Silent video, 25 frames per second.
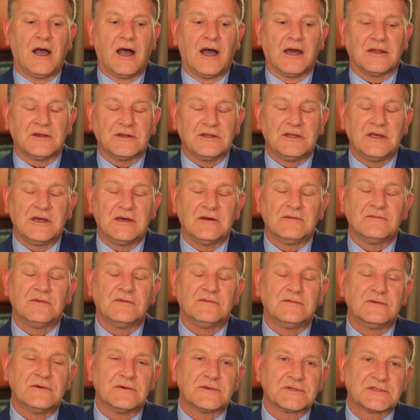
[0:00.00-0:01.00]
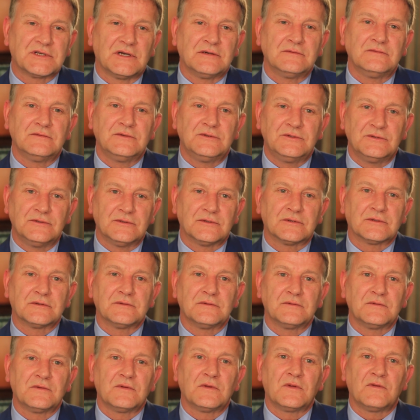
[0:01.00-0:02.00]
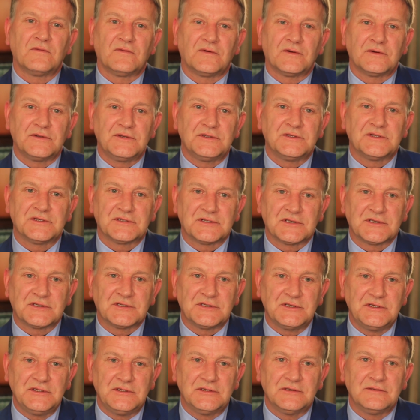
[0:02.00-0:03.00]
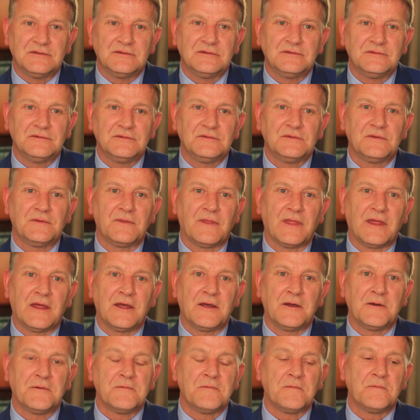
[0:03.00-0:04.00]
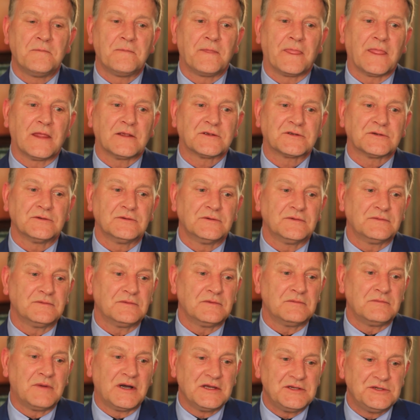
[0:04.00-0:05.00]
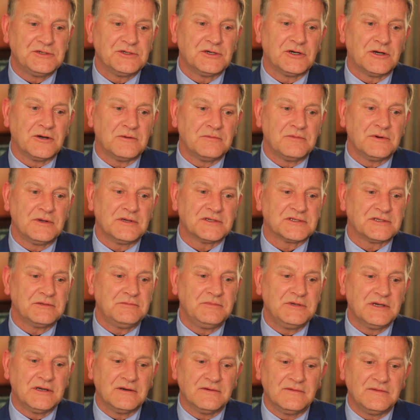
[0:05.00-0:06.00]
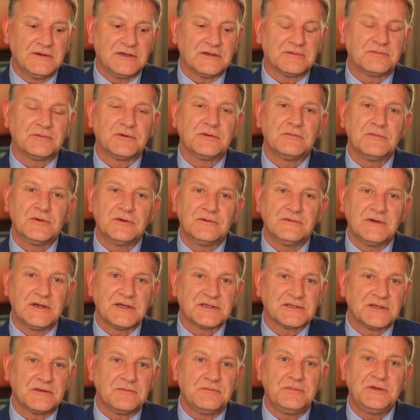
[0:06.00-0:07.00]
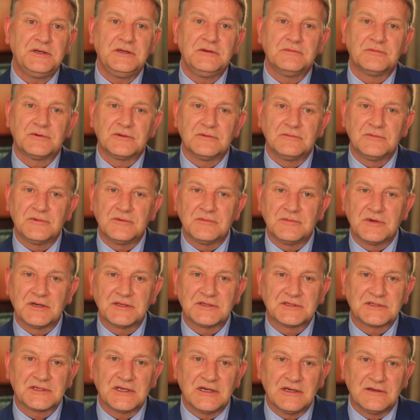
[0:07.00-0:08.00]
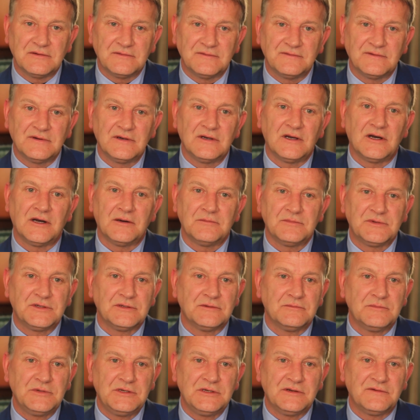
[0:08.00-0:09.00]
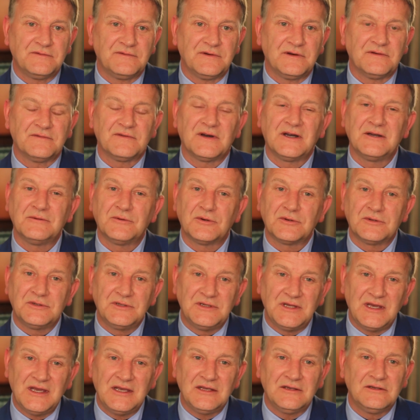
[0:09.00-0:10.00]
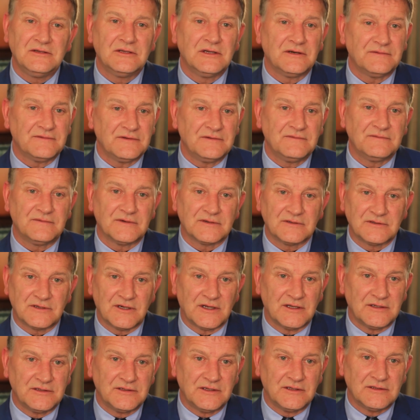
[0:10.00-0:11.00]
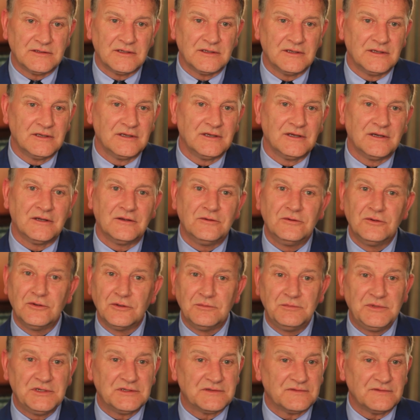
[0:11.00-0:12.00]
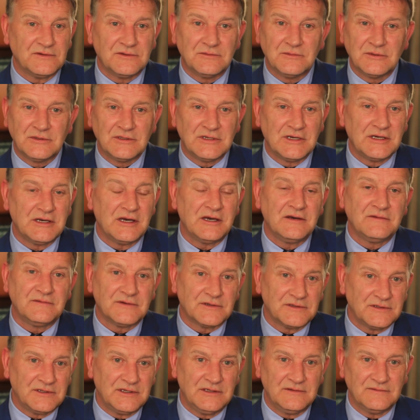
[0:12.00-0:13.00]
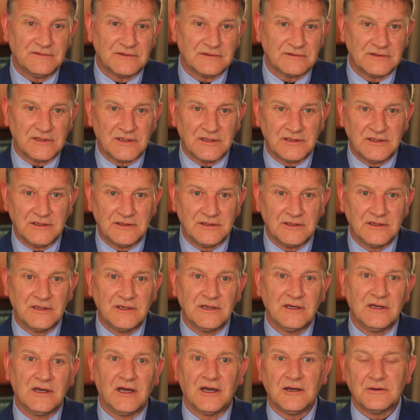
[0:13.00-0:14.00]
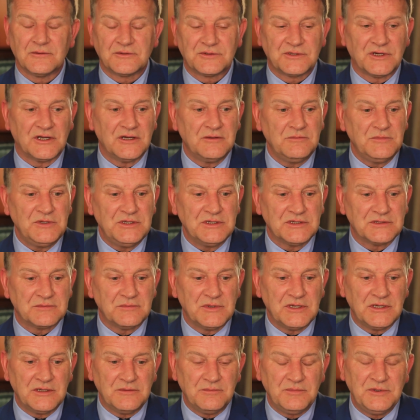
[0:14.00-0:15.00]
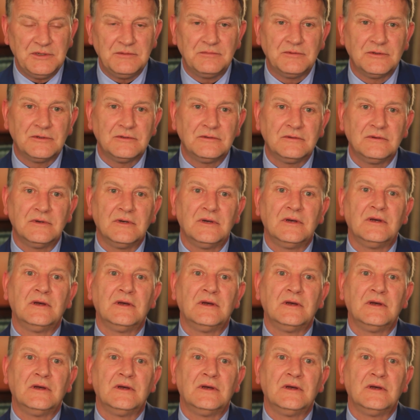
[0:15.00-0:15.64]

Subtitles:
and get the votes out the door for you to succeed. So my job is to be out there, promote the SNP, promote myself. Up until May 5th, I will take nothing for granted. Nobody's vote will I ever take for granted. I'll try and meet as many people